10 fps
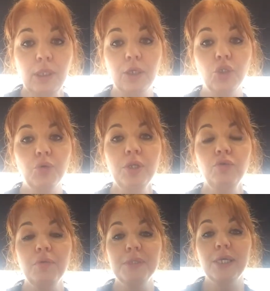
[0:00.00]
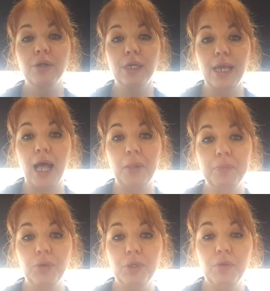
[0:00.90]
Join groups that are going to help
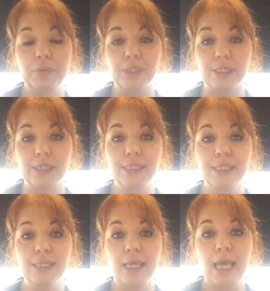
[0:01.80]
you in your business.